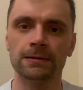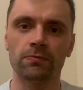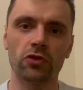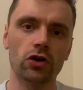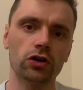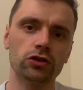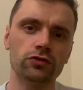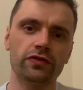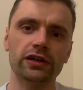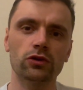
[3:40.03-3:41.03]
that you
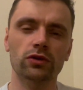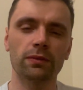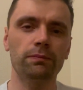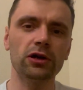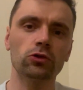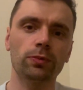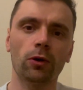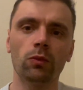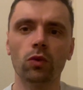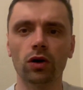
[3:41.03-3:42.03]
feel can build
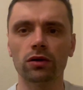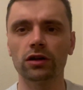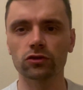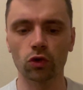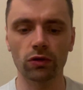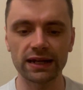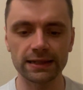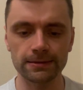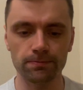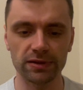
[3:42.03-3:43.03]
upon what has
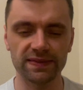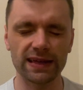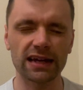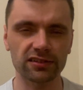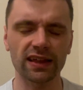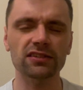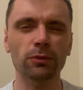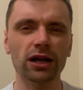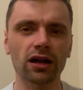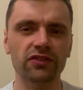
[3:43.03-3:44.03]
already been there. So that's
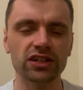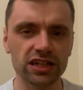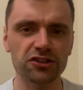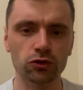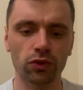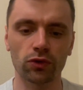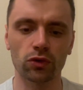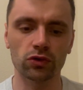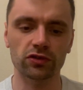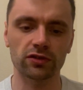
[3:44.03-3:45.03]
my kind of initial
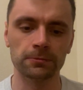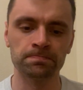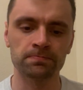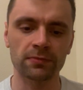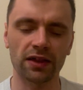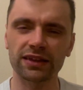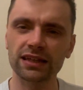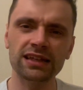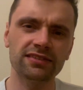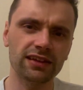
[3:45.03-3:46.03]
thoughts. I think it
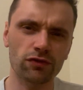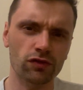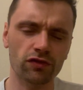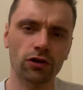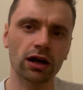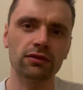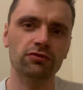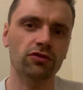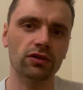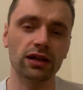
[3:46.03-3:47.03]
is different for Ireland
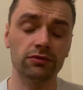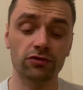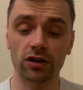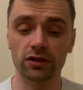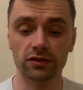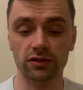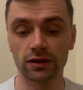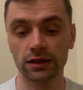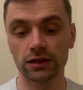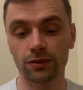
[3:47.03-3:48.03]
and France
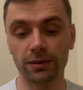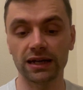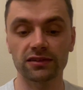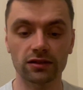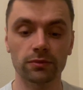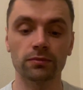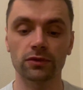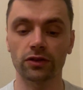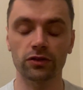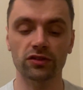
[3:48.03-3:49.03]
compared to some
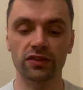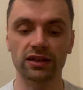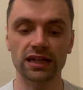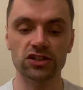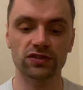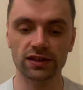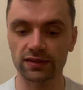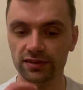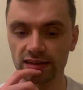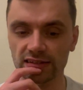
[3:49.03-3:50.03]
of those other nations in
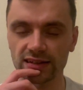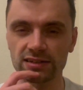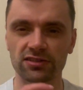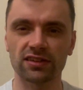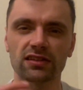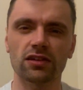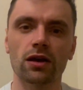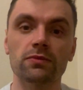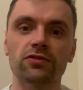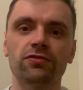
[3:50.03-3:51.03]
the Six Nations in
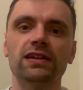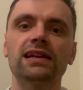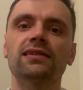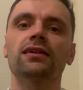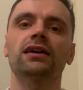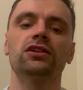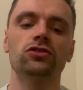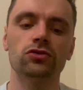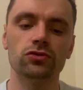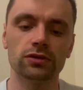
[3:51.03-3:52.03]
terms of feeling like a
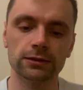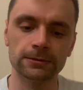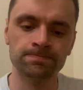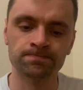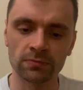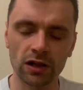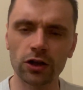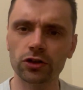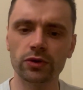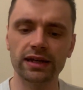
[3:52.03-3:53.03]
new
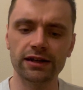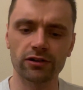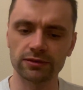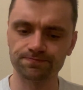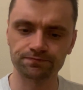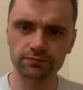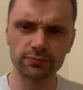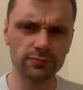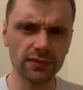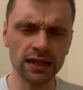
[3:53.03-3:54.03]
era,
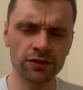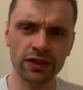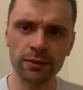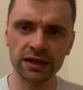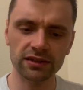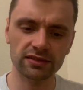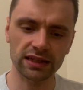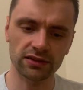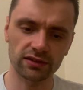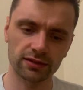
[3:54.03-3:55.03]
if that makes
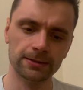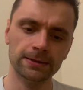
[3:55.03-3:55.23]
sense.